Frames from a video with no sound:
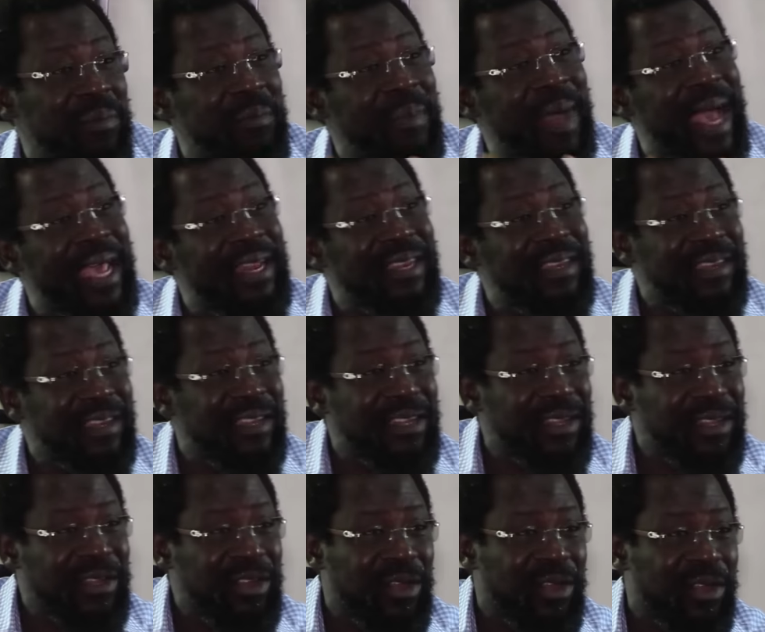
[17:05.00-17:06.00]

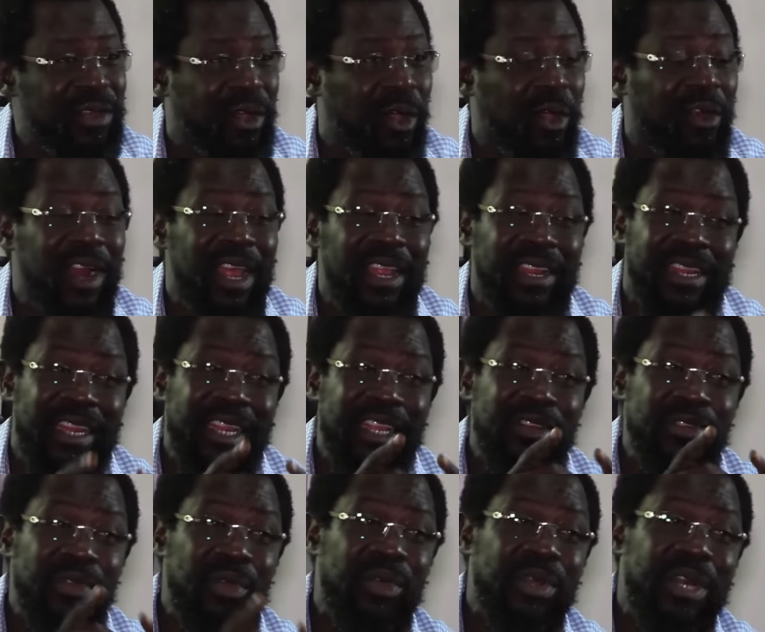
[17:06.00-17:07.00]
man currently
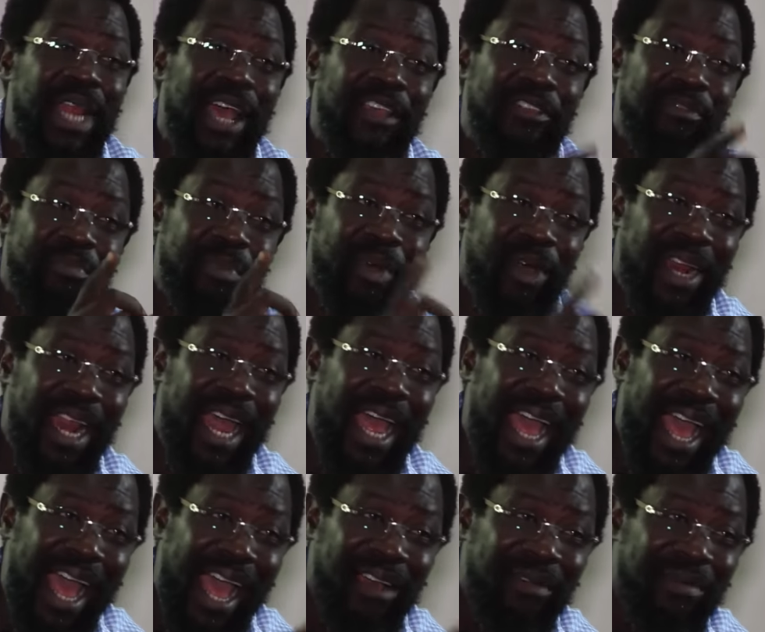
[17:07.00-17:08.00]
known as
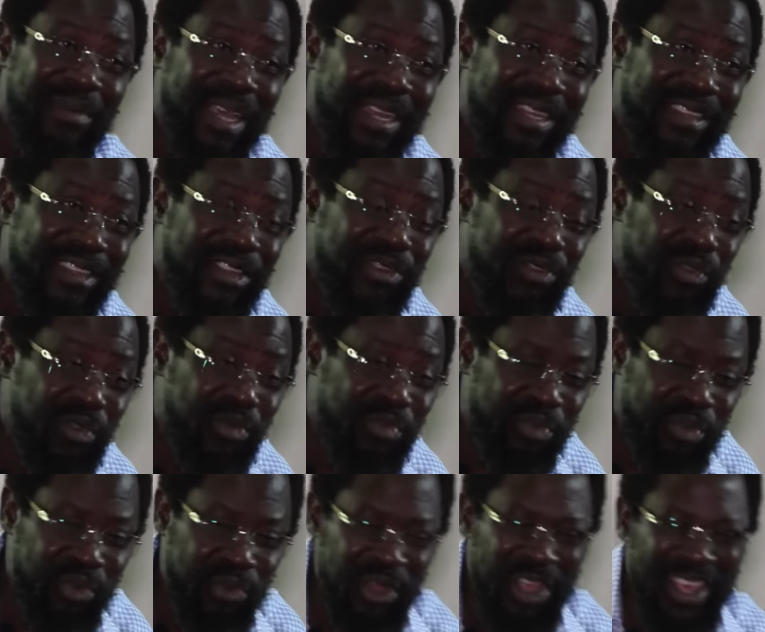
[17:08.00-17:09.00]
Bola Ahmed
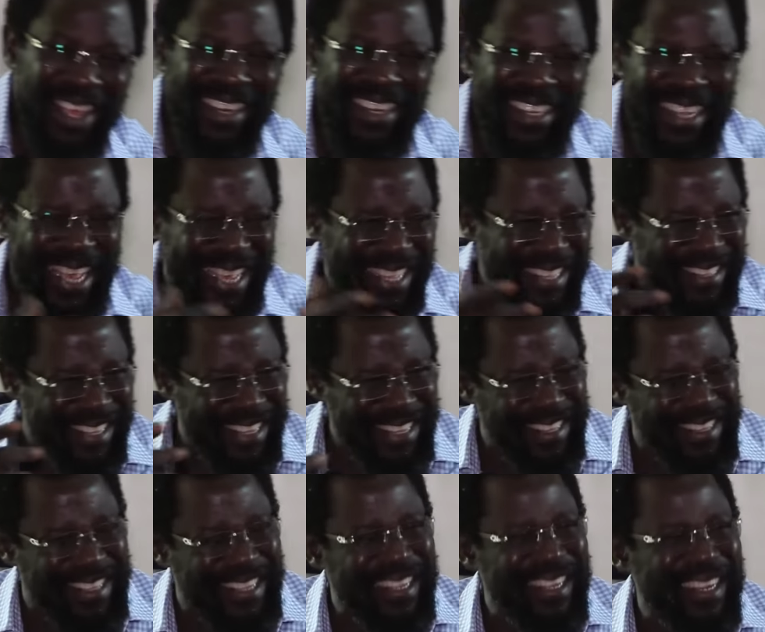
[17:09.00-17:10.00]
Tinubu, the
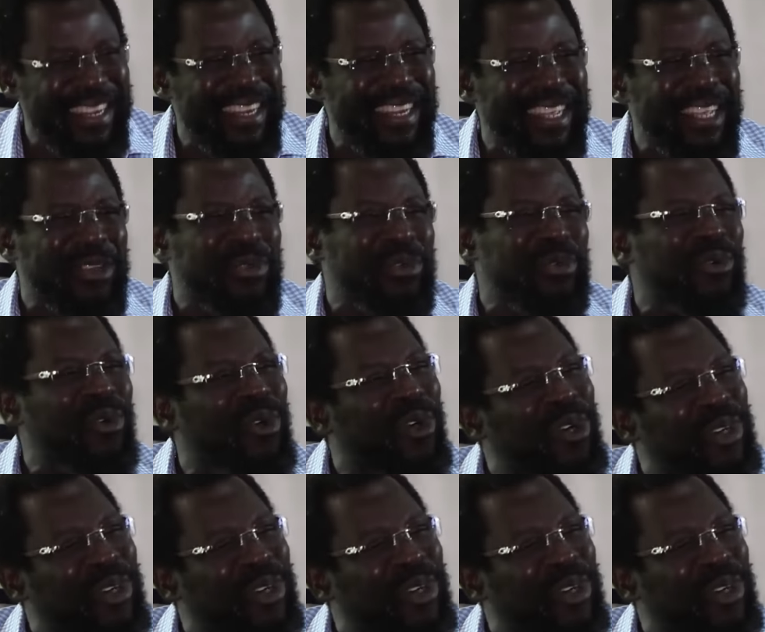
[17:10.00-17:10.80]
existing legal